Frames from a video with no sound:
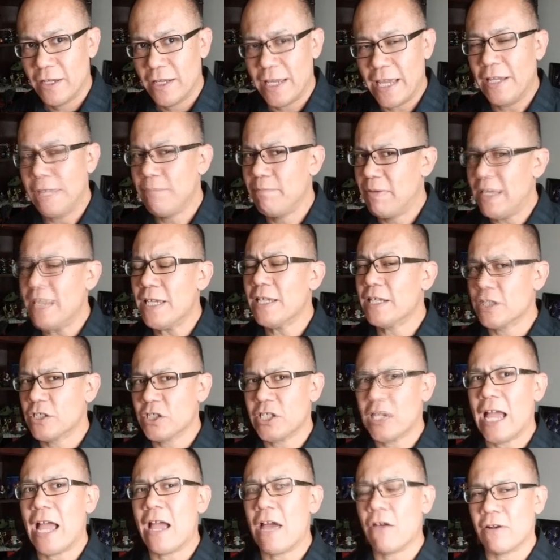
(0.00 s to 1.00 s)
Okay, being a
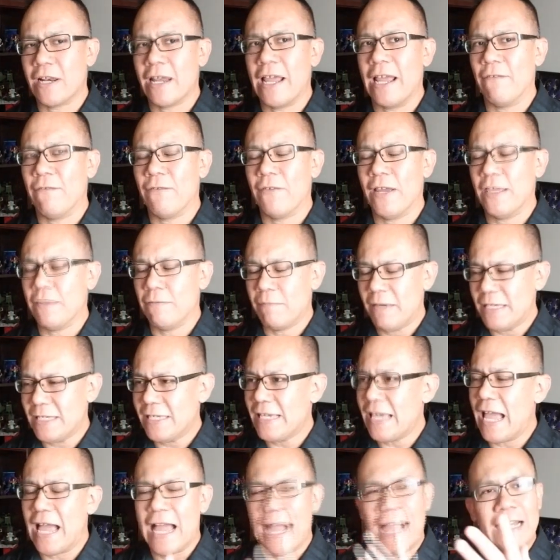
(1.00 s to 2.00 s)
childlike faith means,
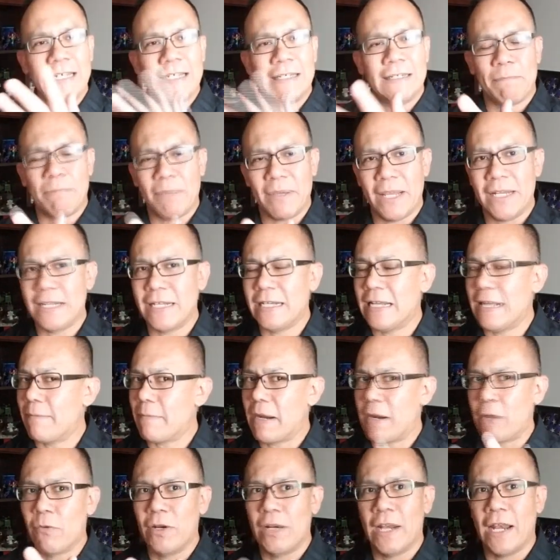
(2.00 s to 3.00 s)
yeah, I depend on him,
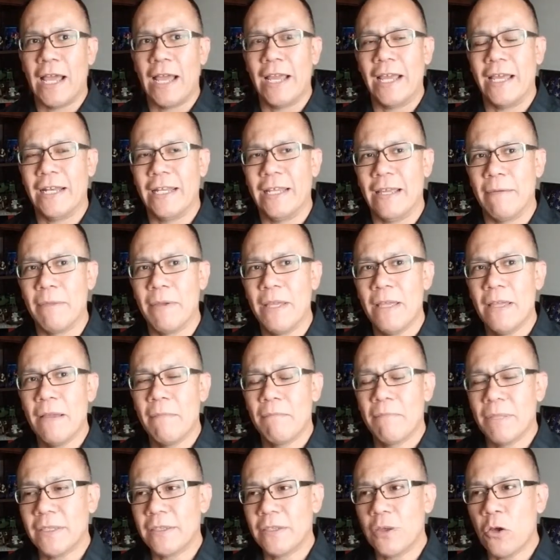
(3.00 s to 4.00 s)
I rely on him.
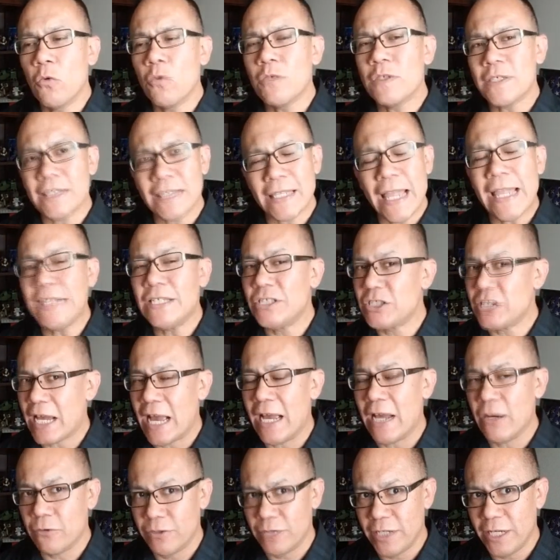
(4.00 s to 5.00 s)
But don't stay
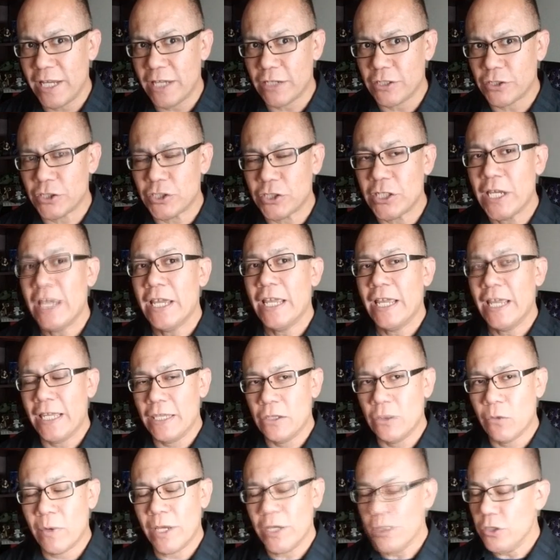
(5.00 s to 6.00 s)
childish
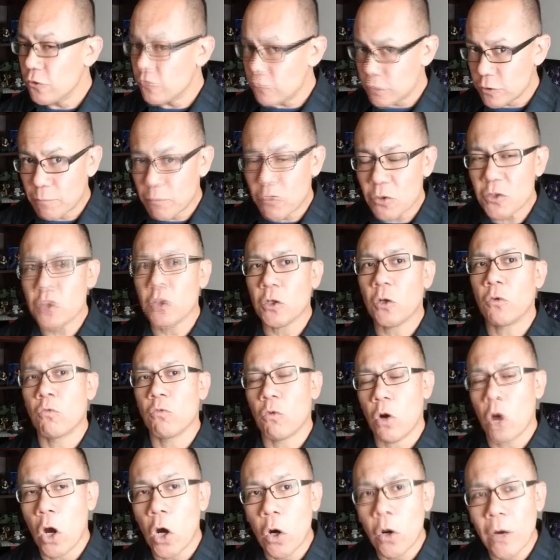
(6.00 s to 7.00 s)
in the way you're supposed to
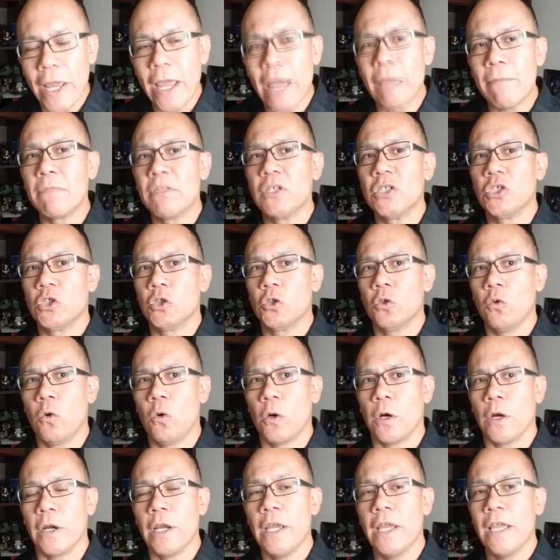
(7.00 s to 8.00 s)
grow and
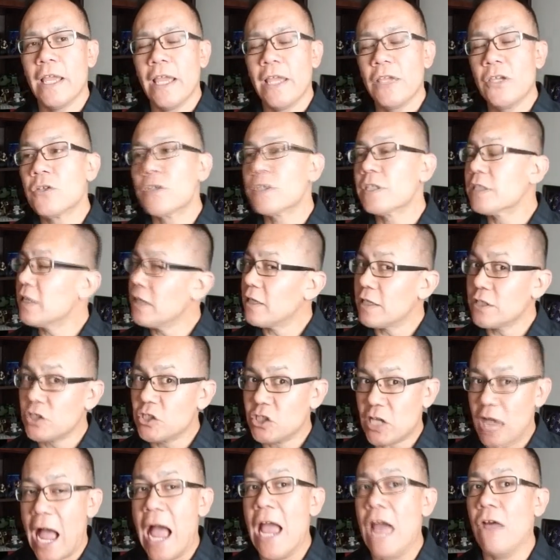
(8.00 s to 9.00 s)
mature. You're still a
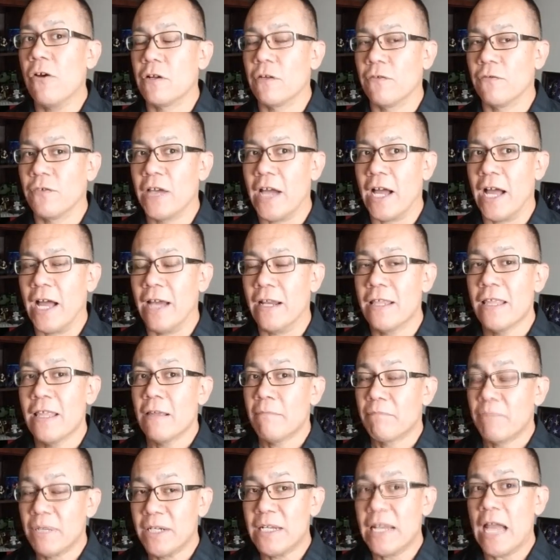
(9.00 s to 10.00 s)
child of God,
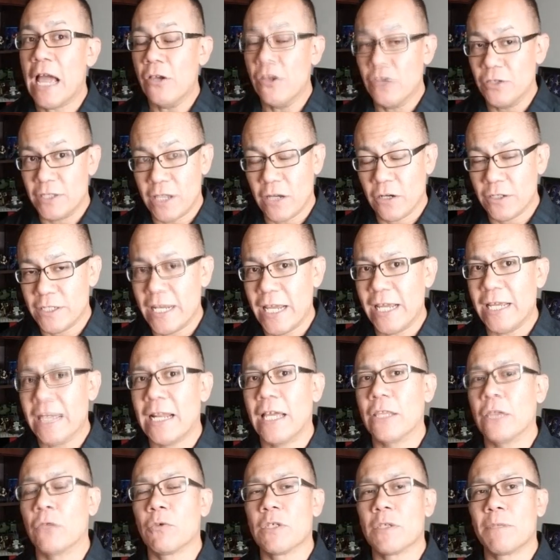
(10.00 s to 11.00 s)
but now you start taking
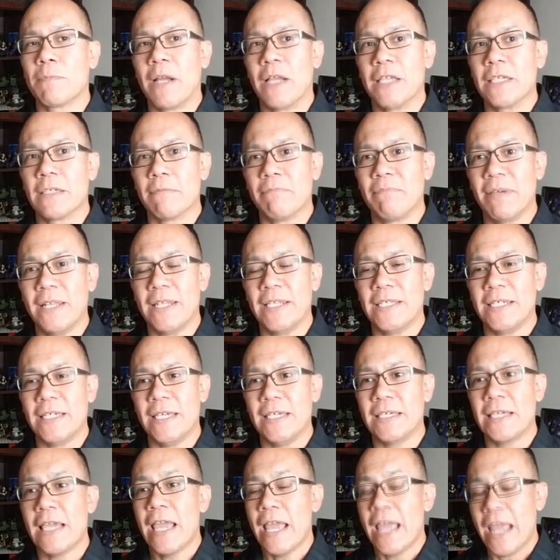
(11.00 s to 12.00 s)
on the
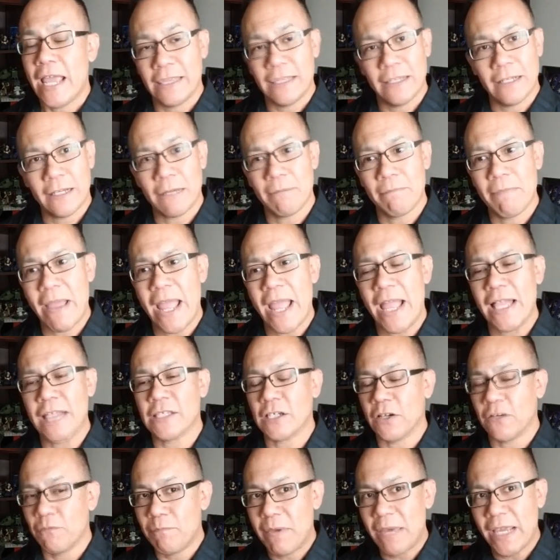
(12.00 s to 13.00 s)
responsibilities and the
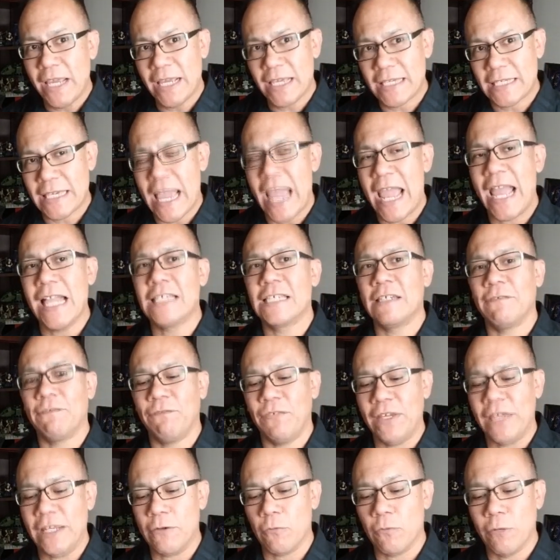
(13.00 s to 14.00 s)
commands of being his hands and
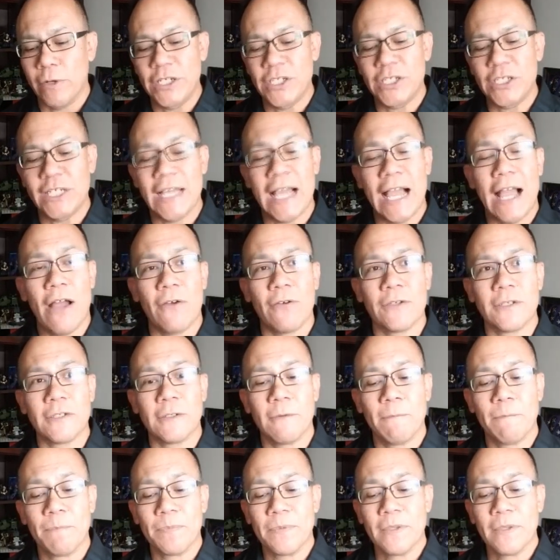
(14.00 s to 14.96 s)
feet reaching out.